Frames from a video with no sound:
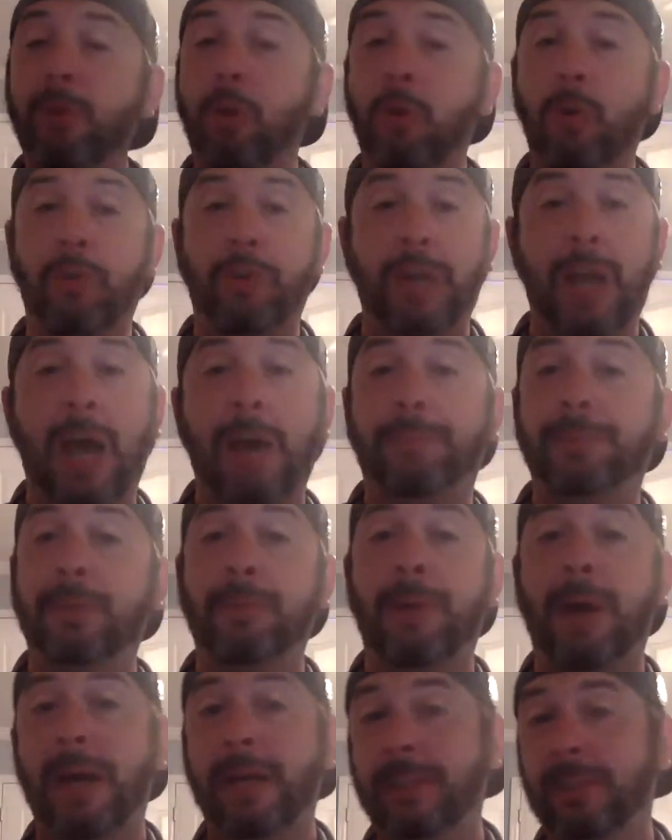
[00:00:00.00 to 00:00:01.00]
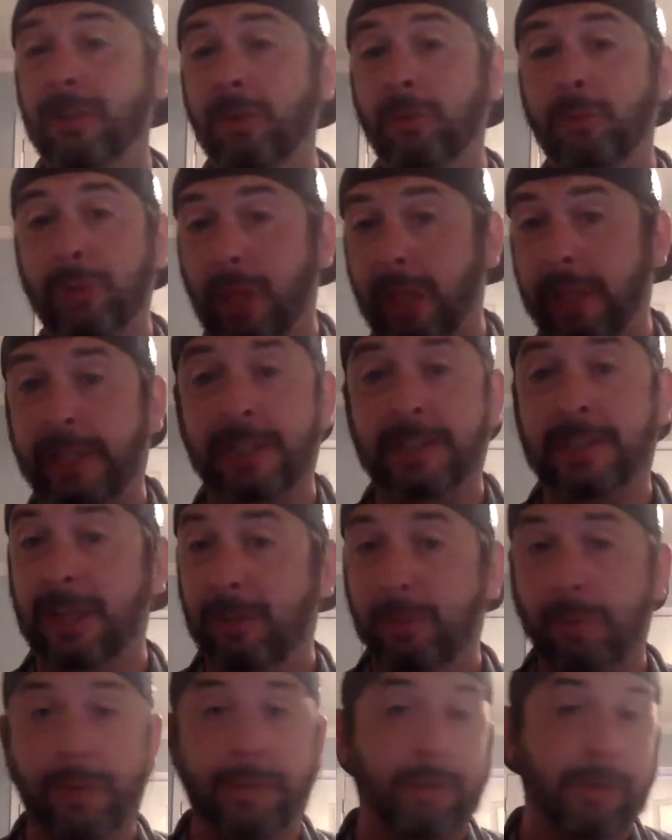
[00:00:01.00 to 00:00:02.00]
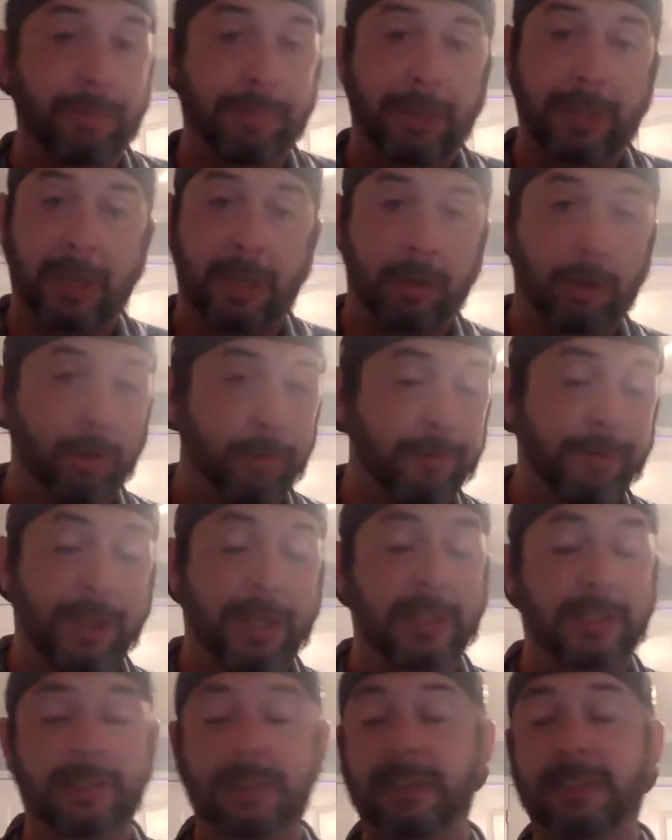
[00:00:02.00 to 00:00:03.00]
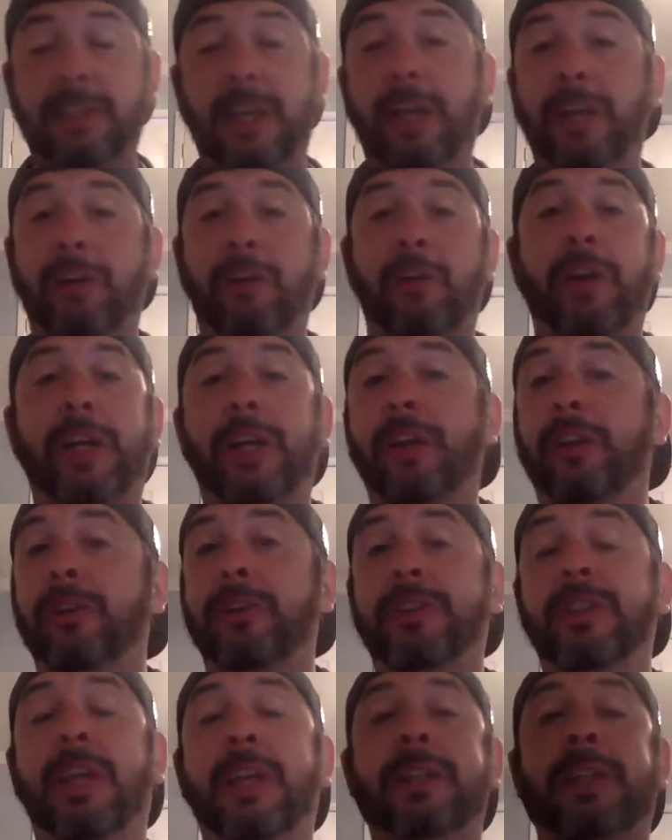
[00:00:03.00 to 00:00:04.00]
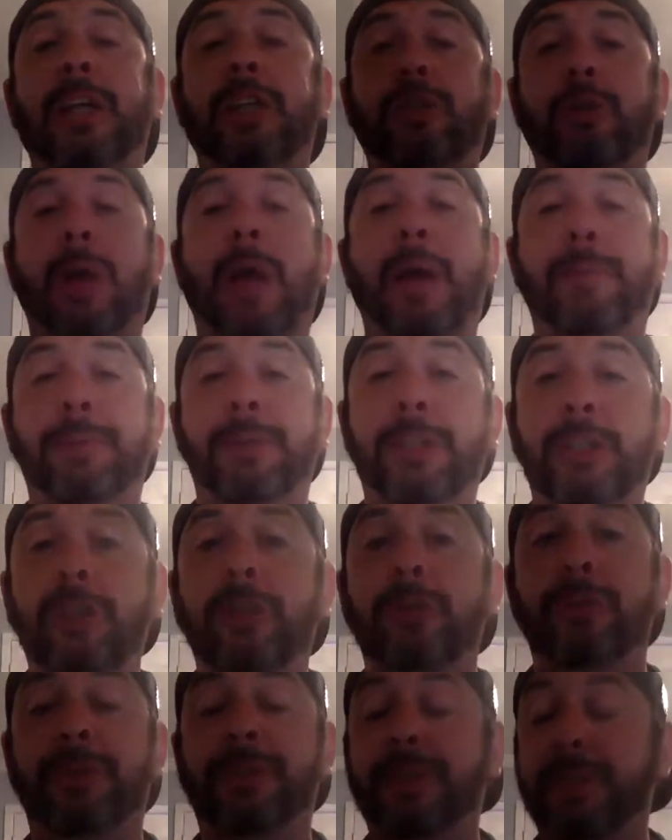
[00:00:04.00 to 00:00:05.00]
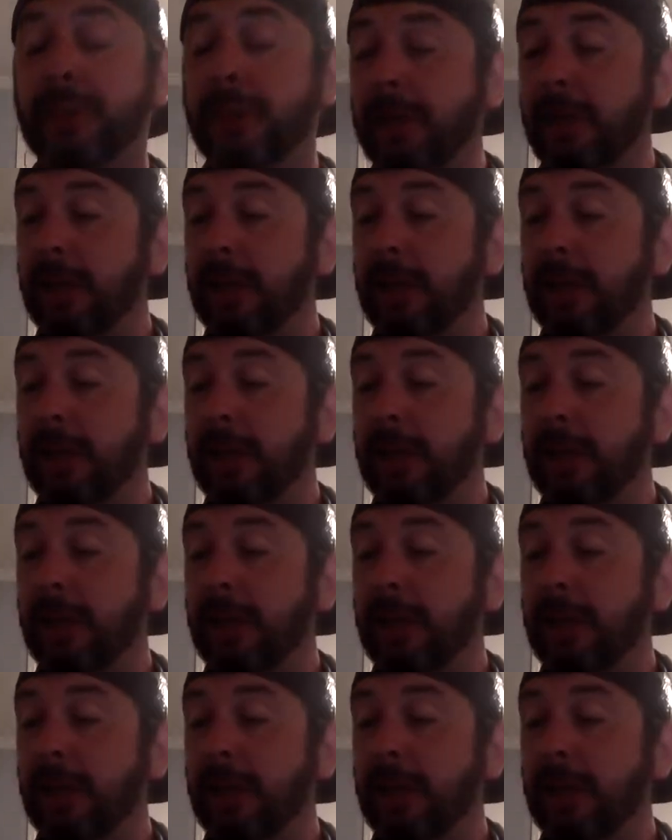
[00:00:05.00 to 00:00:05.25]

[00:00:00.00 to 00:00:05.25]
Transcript: or an optimizer, like I said, whether it be on our fantasy site or any other site that you happen to use.